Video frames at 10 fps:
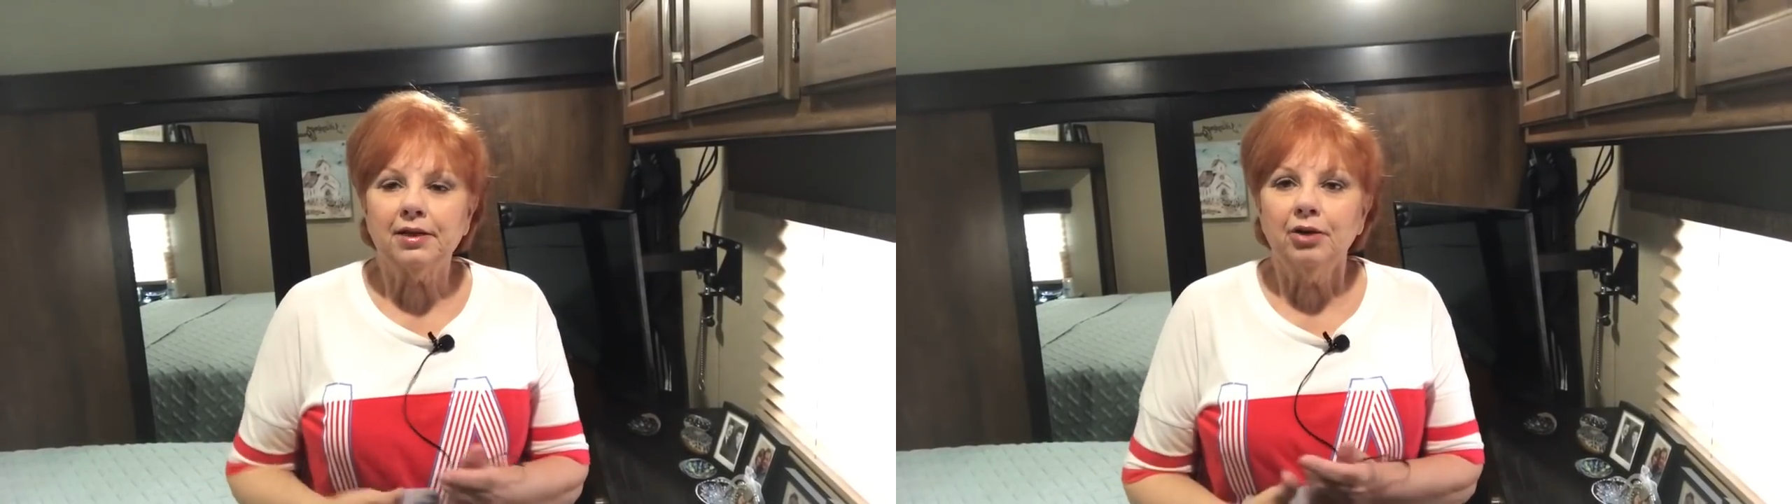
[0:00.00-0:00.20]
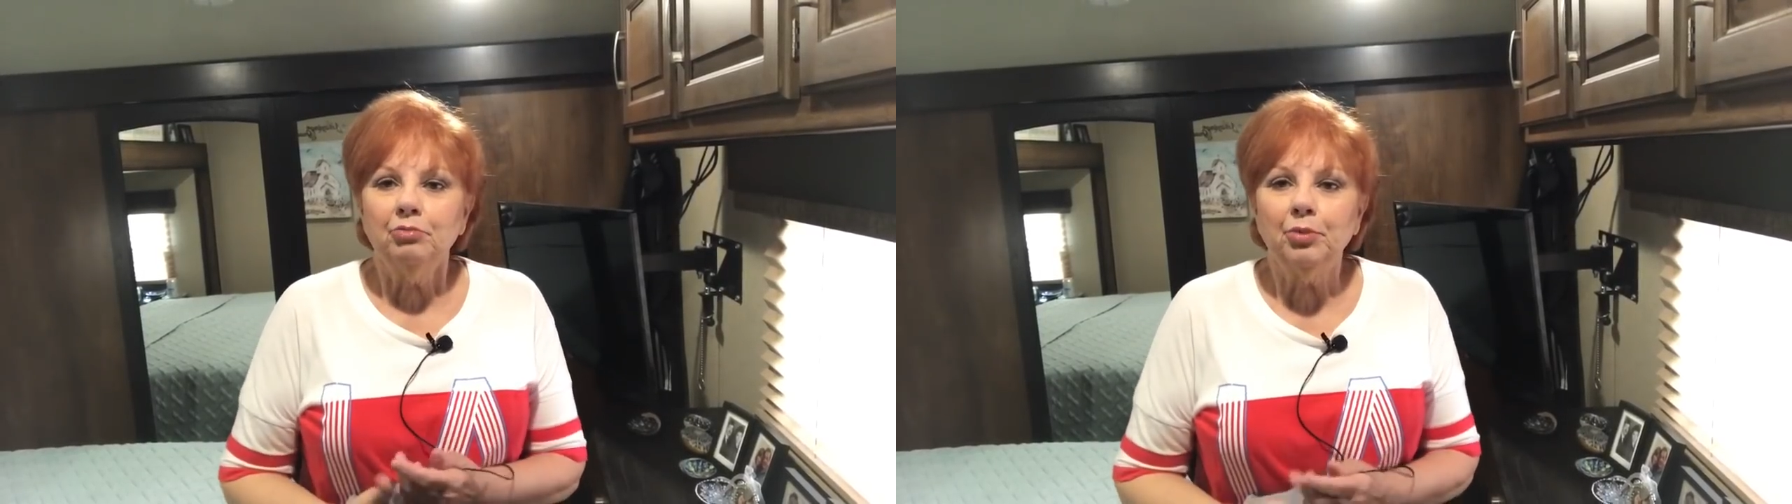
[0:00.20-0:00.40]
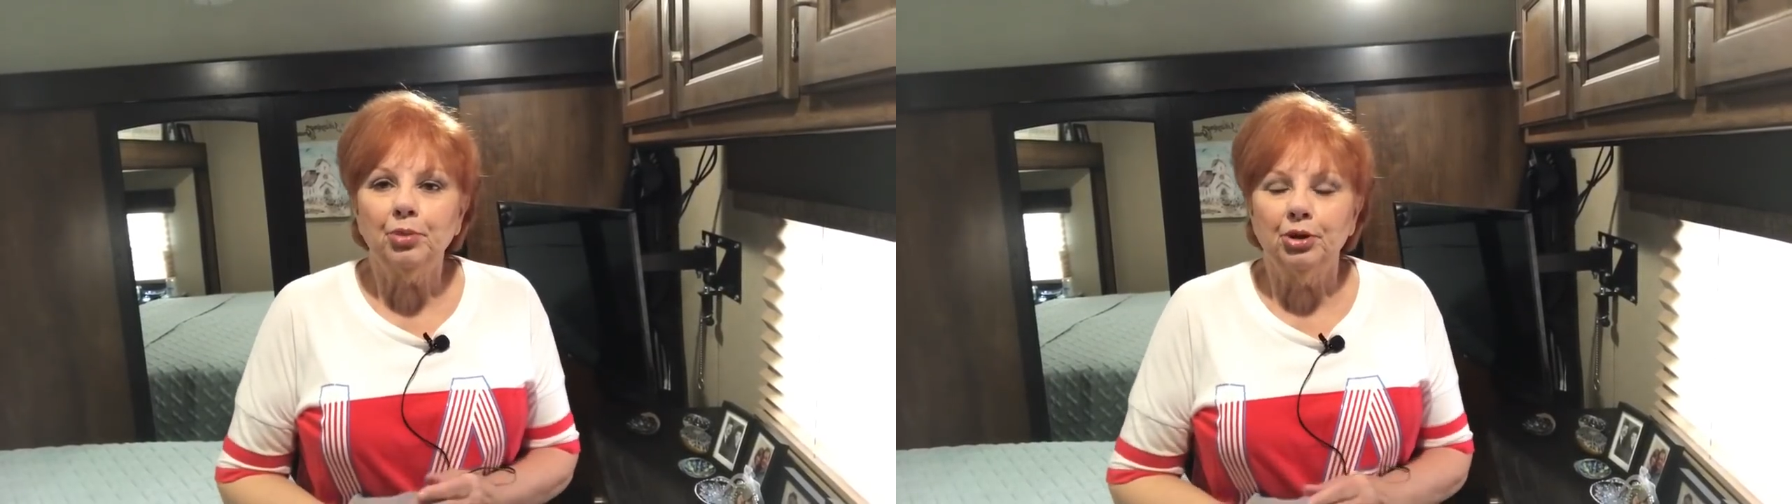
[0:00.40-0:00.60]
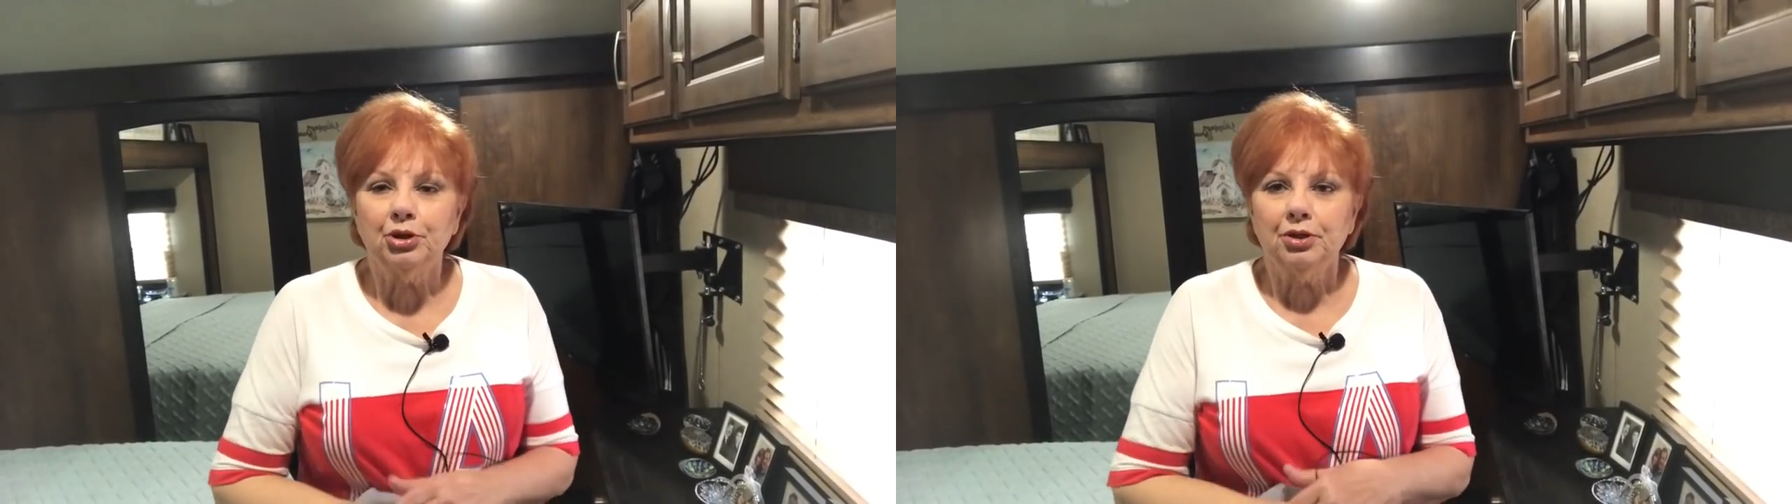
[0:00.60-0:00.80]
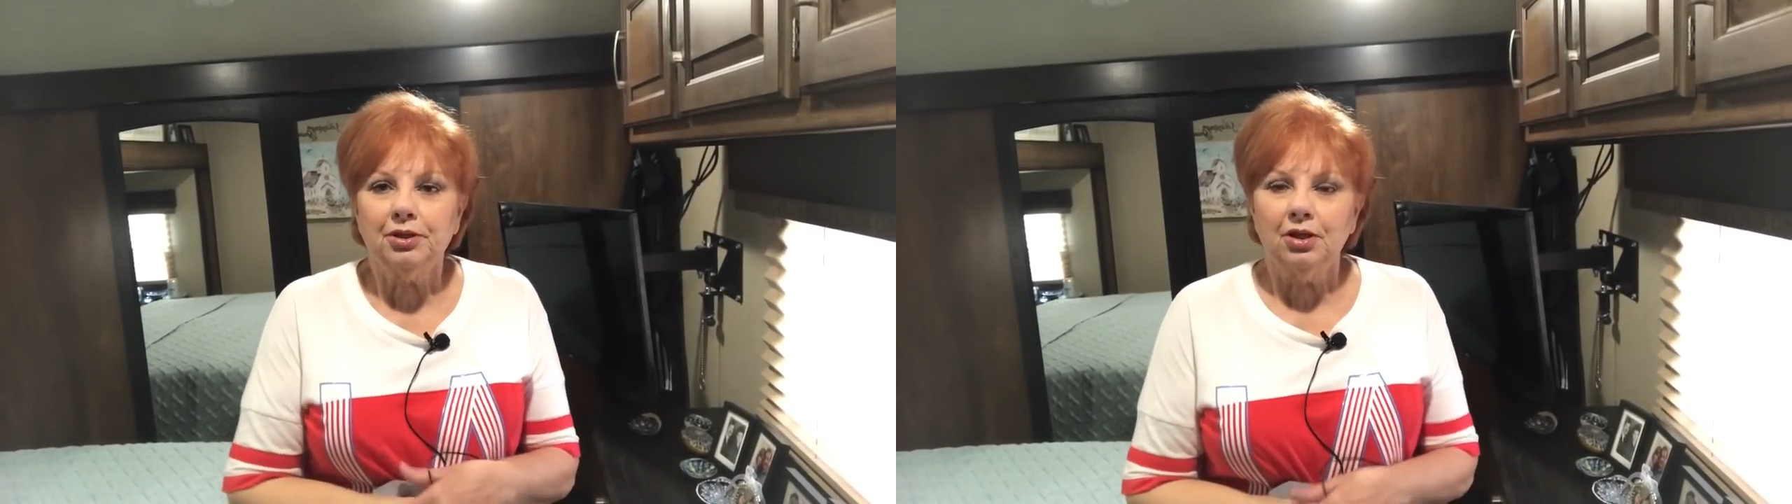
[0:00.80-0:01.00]
can be
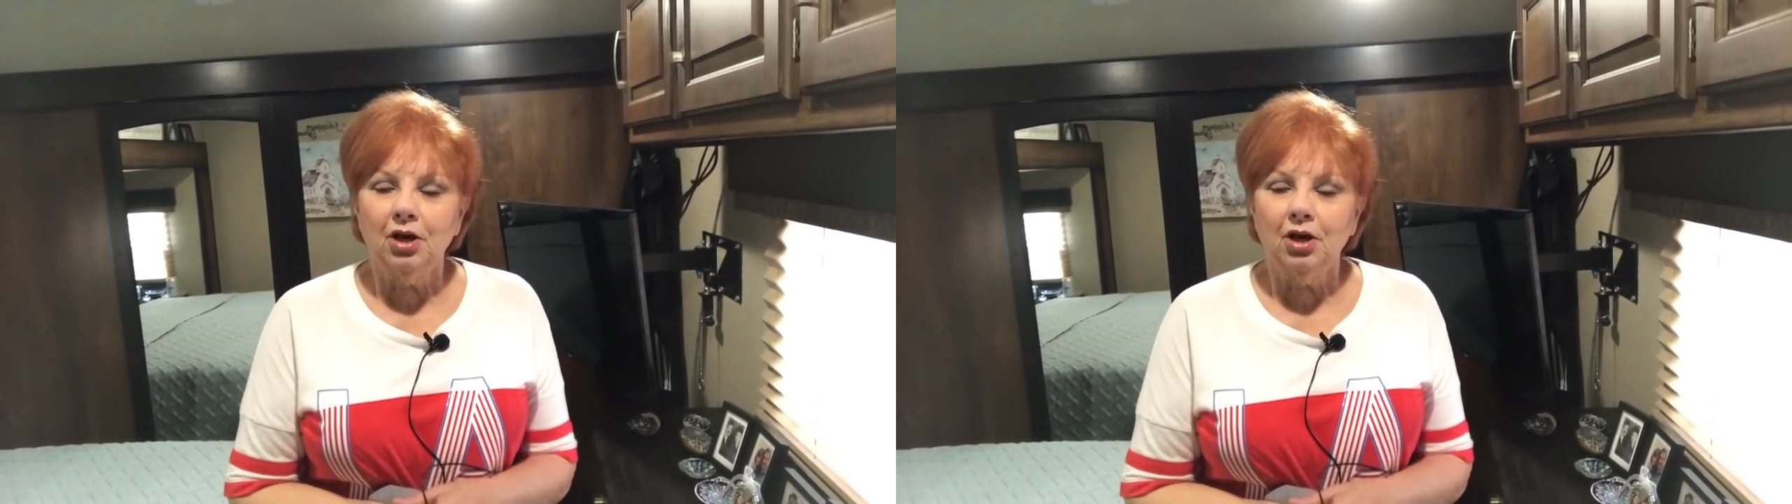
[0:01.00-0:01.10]
purchased